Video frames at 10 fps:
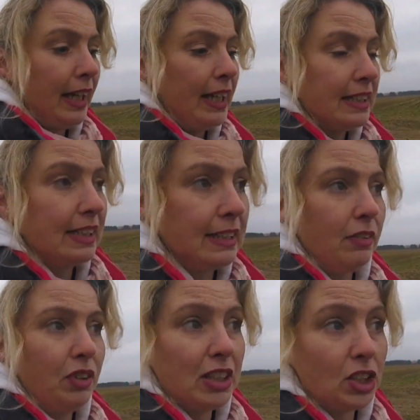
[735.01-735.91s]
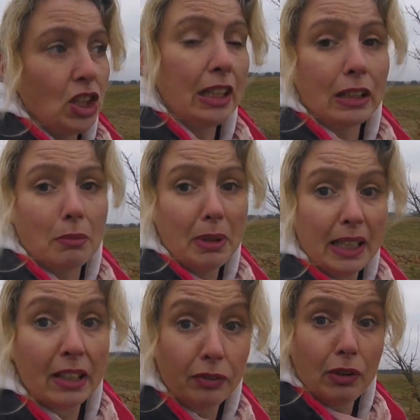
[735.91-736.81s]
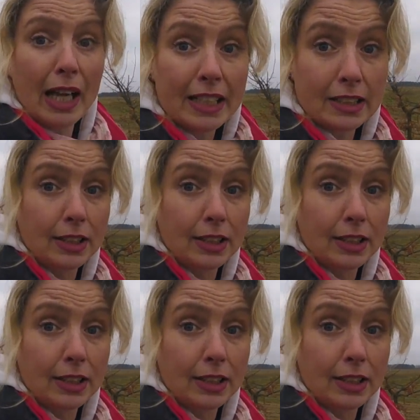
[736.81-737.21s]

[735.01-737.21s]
it's as if there's a gentleman in a flight